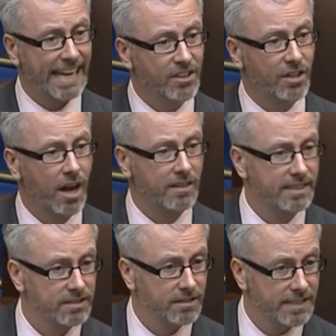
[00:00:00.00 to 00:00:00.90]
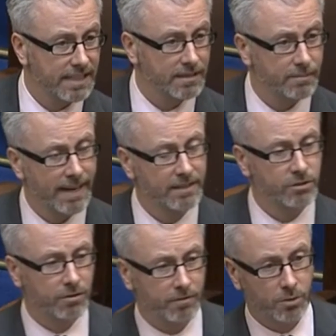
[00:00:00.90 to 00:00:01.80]
In the context of the independent
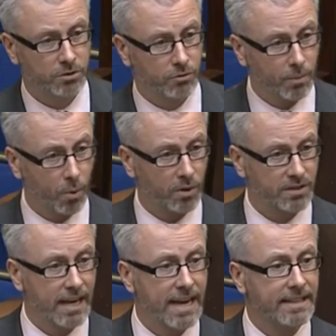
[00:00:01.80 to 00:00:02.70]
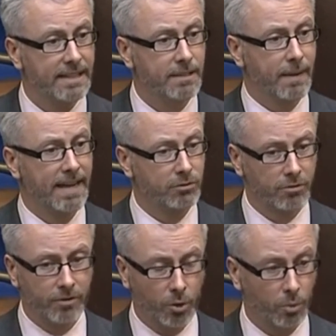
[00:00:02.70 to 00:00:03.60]
reviewer's report, the independent
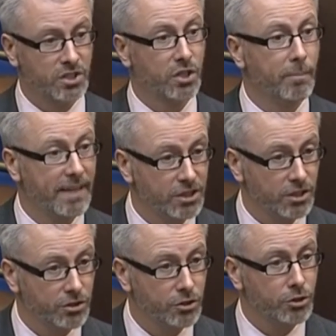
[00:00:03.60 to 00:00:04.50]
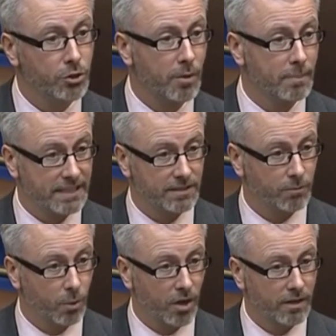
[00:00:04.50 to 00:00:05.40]
reviewer was commissioned to do a piece of
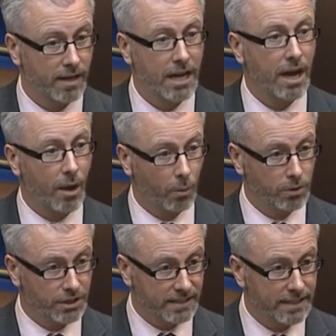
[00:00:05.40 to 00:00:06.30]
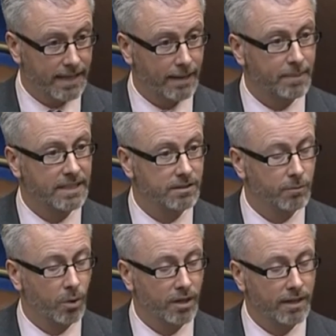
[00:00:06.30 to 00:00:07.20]
work. She did that piece of
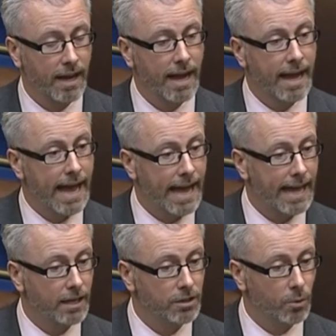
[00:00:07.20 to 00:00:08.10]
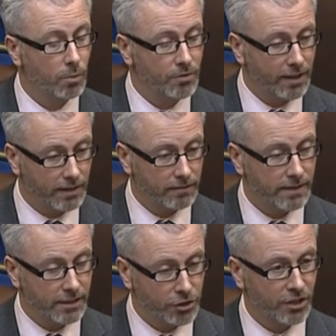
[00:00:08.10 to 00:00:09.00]
work. The
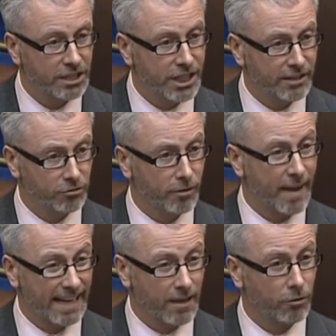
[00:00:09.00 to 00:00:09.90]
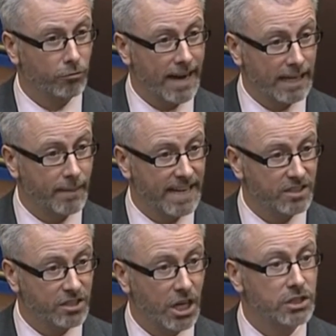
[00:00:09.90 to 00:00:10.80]
Attorney General
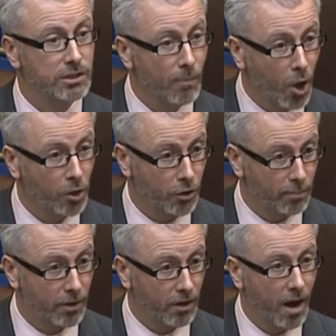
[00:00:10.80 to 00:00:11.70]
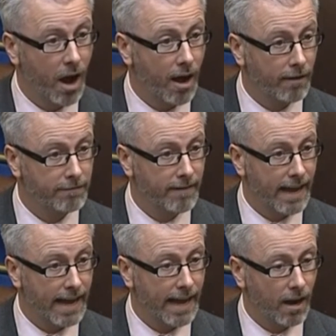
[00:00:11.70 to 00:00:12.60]
recommended a small number of
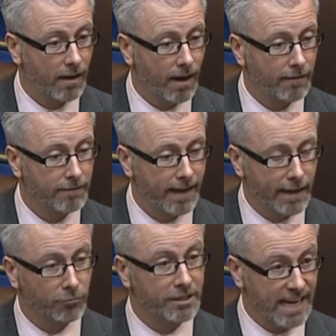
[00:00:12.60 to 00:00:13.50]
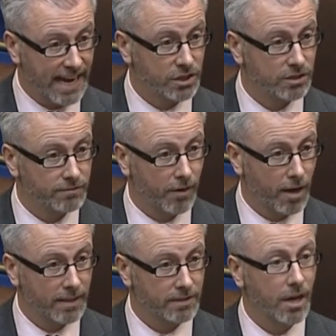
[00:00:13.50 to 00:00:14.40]
redactions from
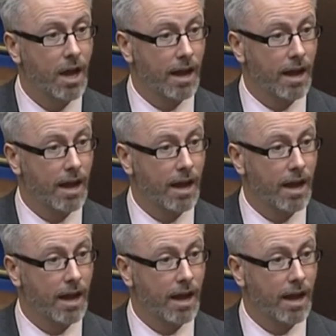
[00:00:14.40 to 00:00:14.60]
it.